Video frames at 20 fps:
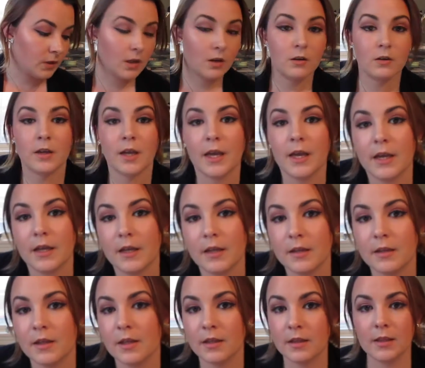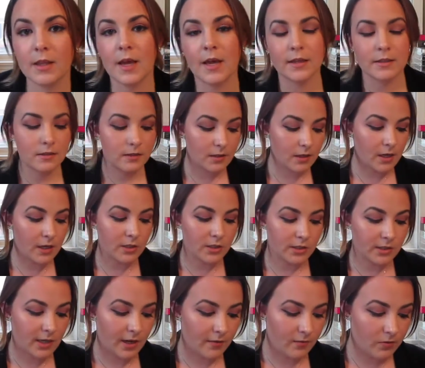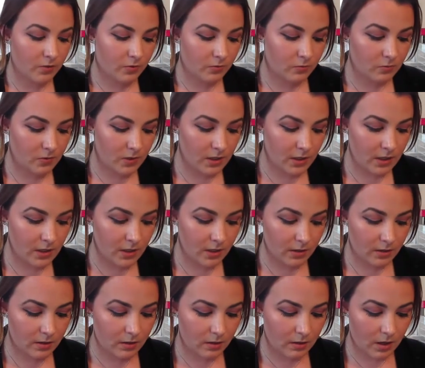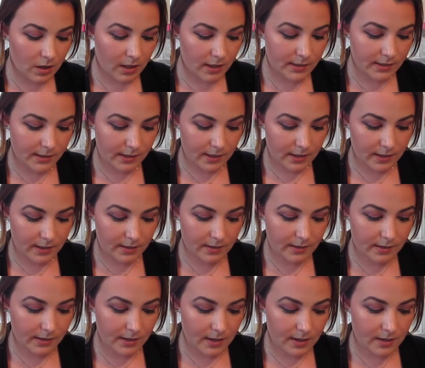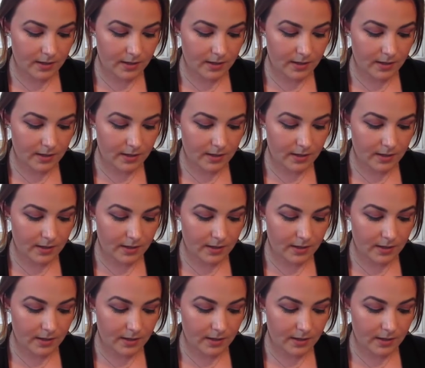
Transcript: Okay, and then lastly, I just have 3 glosses.